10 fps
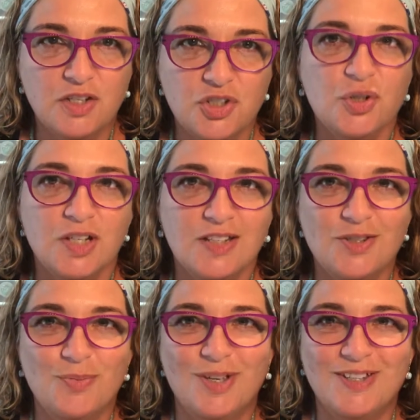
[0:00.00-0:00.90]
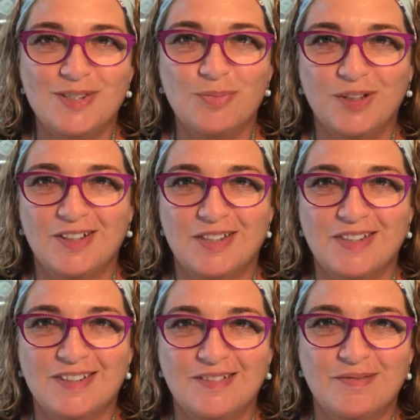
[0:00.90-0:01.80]
Sugar to me is the
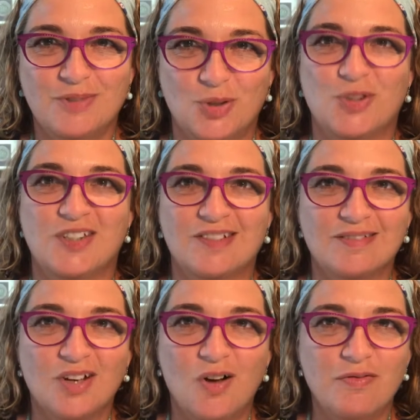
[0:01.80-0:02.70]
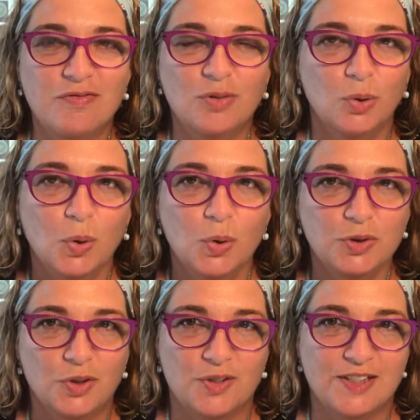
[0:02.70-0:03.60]
biggest toxin of all
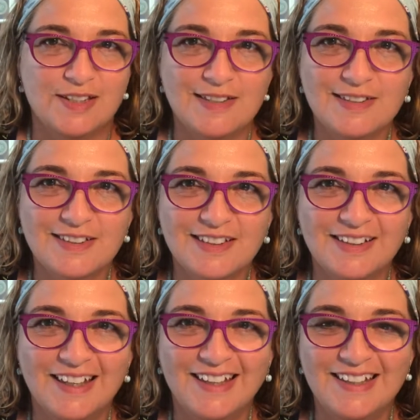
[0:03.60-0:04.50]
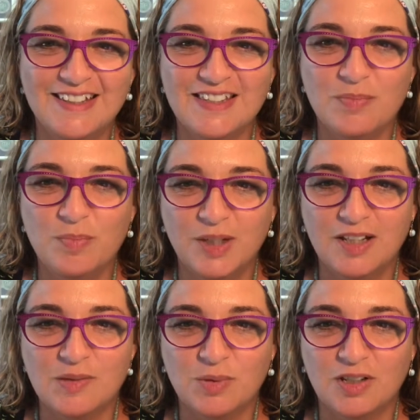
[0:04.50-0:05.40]
toxins. Okay, it's the
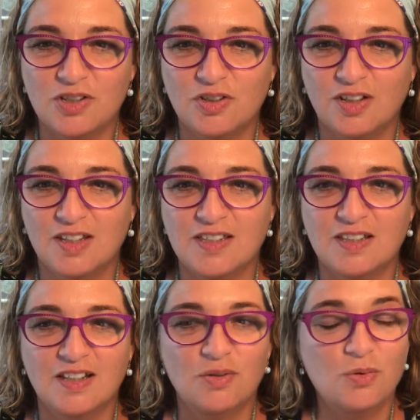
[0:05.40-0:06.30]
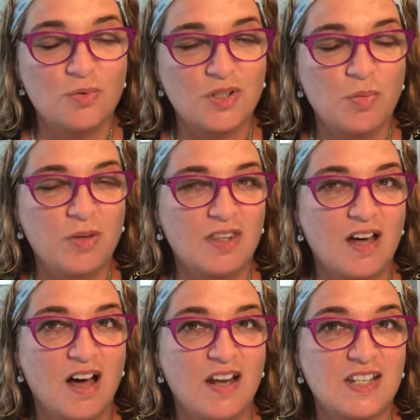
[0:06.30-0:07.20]
biggest sugar, and it can also be the
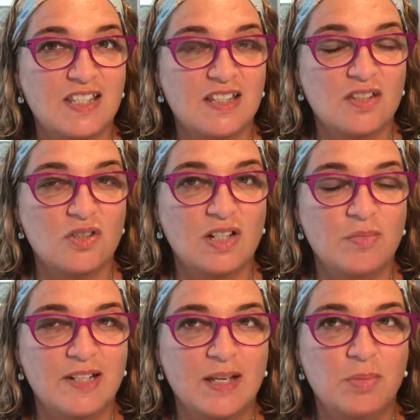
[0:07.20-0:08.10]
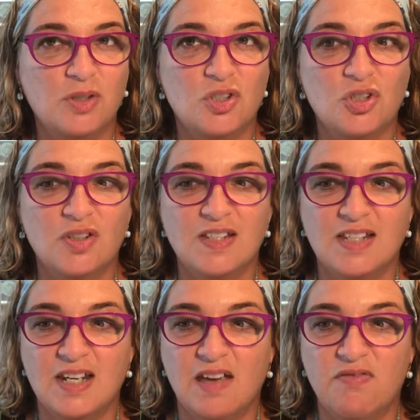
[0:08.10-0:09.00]
hardest thing to eliminate, because
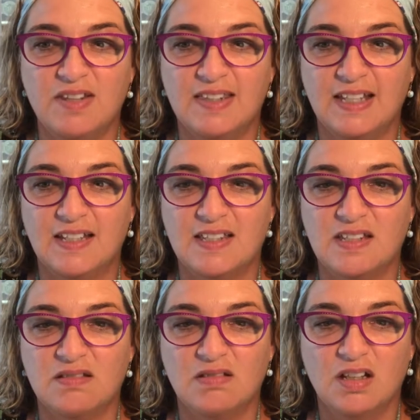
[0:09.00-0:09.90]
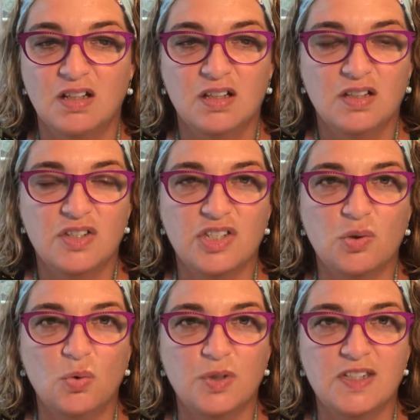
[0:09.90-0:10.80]
sugar's in everything. It's in
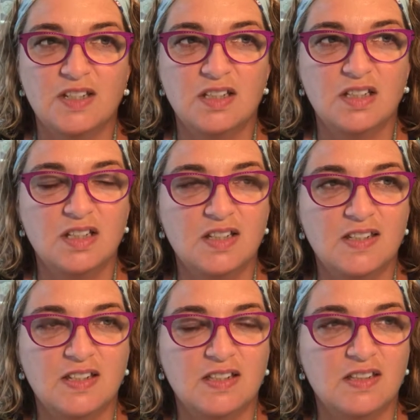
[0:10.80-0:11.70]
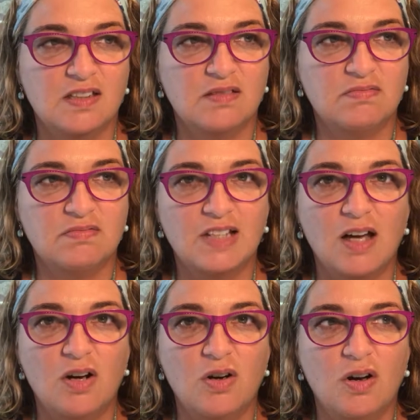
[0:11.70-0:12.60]
sauces, it's in
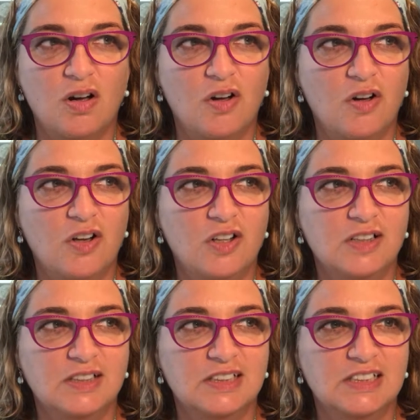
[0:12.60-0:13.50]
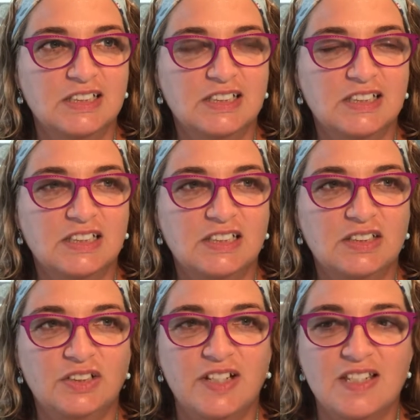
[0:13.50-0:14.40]
alcohol.
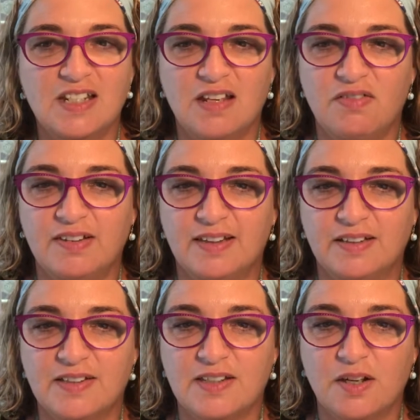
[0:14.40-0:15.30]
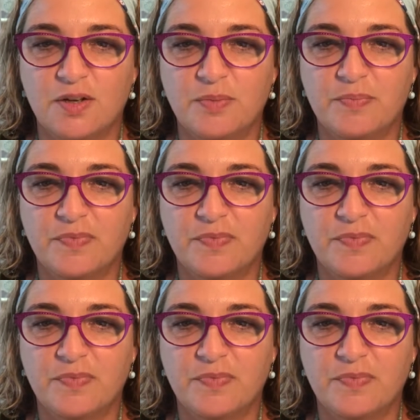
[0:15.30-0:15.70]
Look, it's in everything. So